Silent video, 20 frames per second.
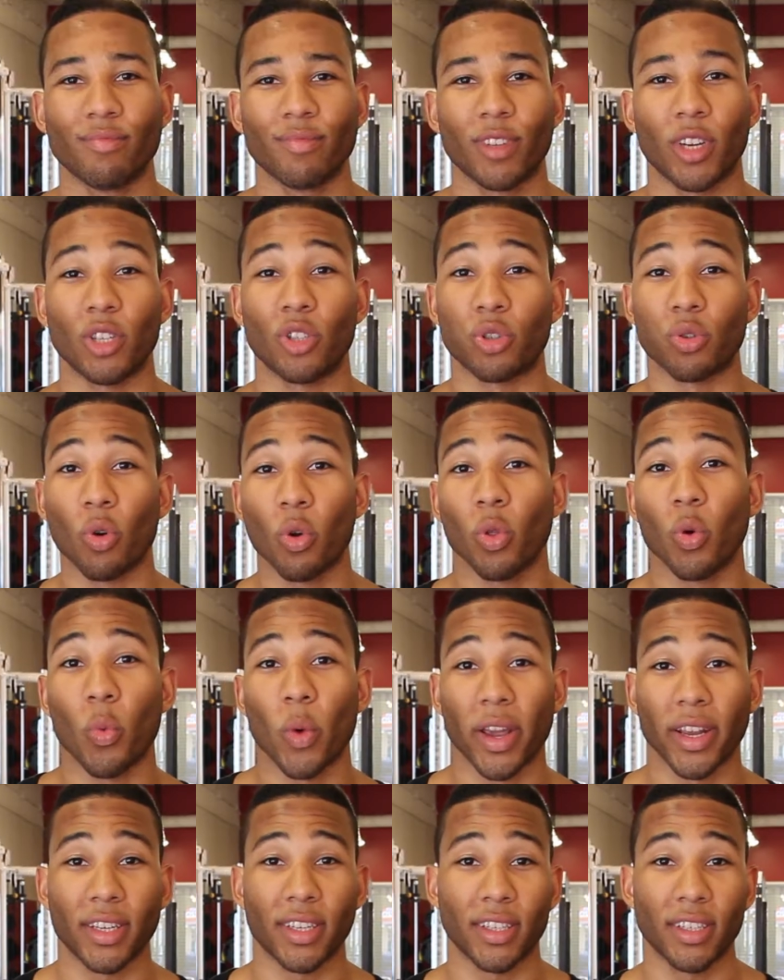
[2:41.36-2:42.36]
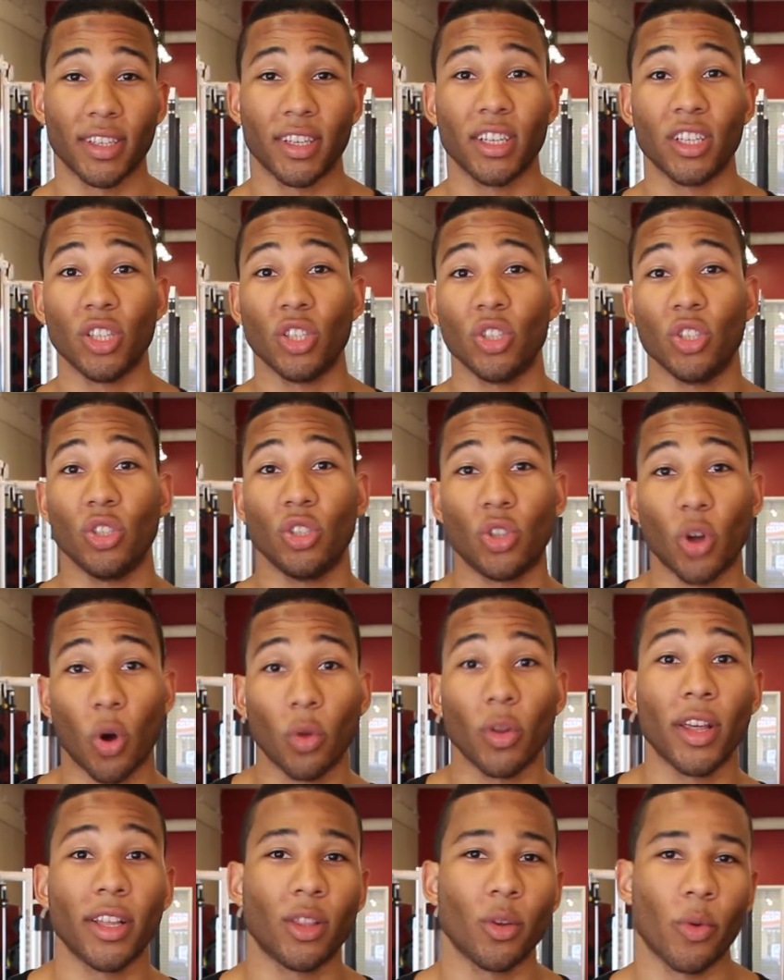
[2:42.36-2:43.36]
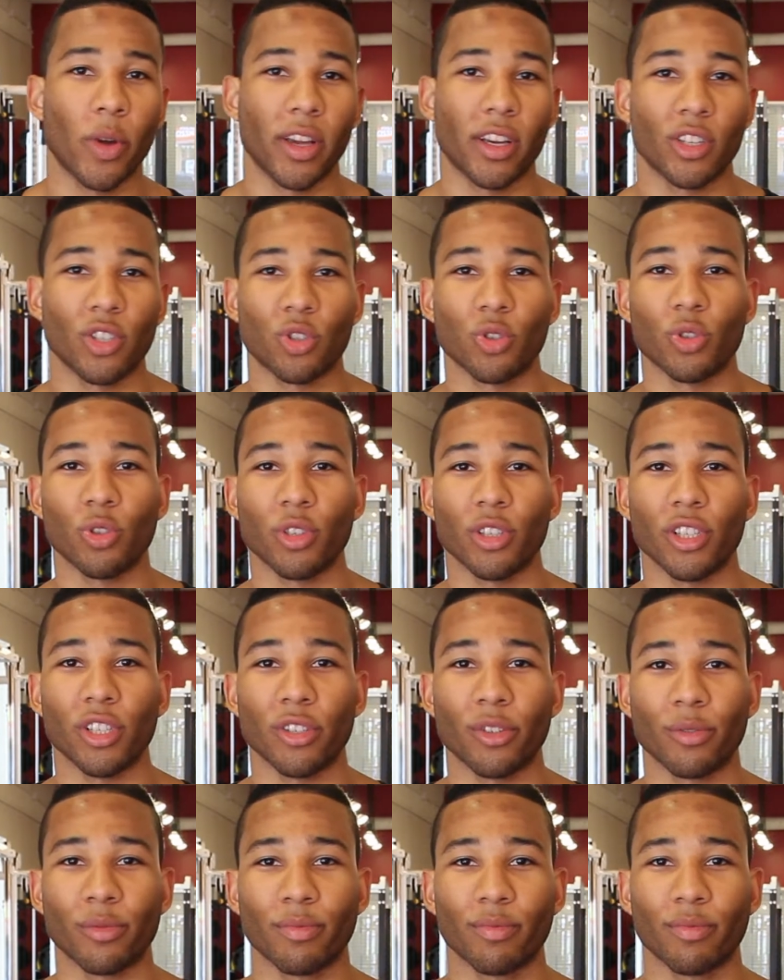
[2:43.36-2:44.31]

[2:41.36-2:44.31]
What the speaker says: Control the weight. Don't let the weight control you.